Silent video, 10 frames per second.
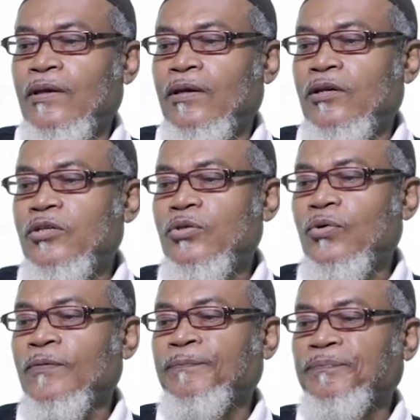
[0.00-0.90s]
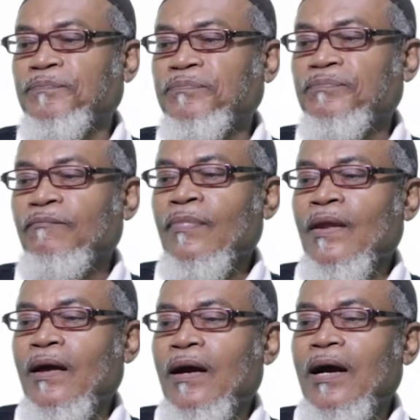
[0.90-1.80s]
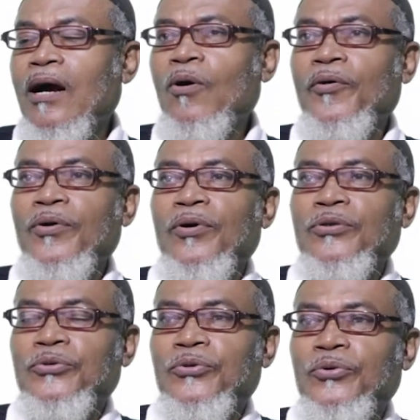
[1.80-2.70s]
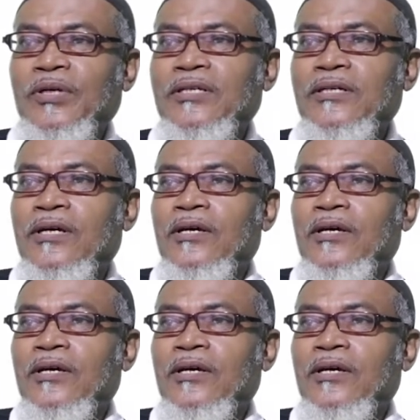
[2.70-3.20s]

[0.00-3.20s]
So how are we going to do it?